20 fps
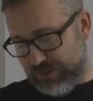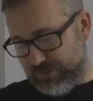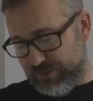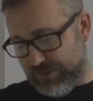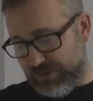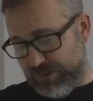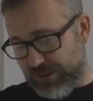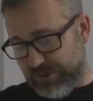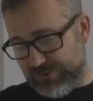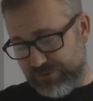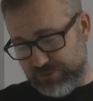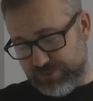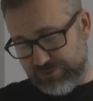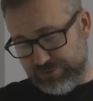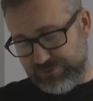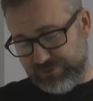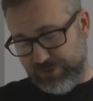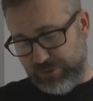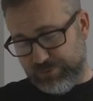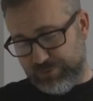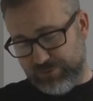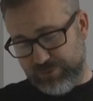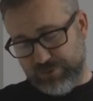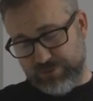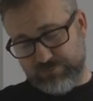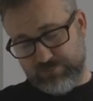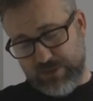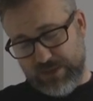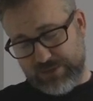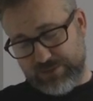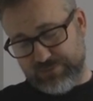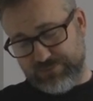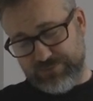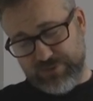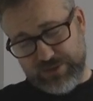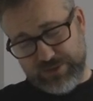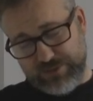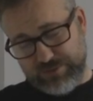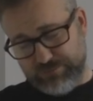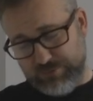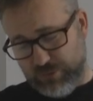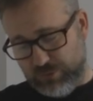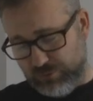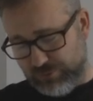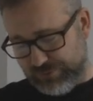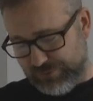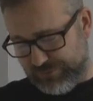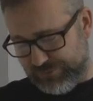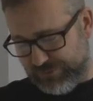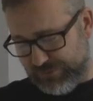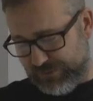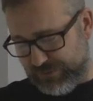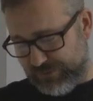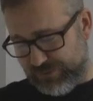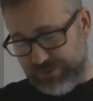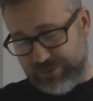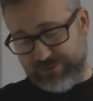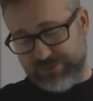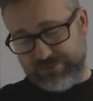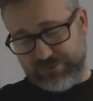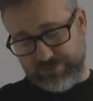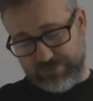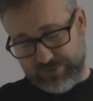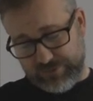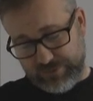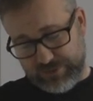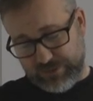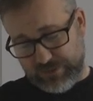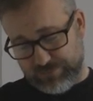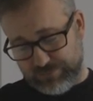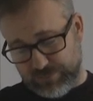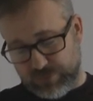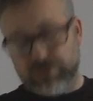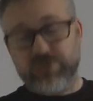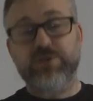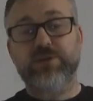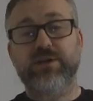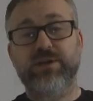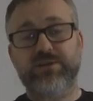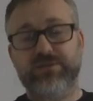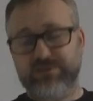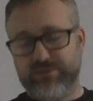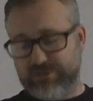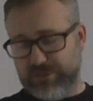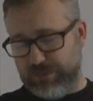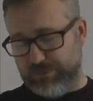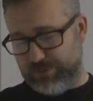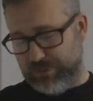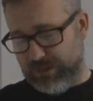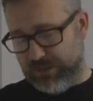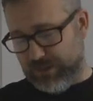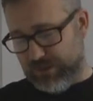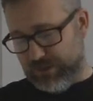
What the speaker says: They ate a good supper, and Rat invited Mole to stay the night so that he could have a good night's sleep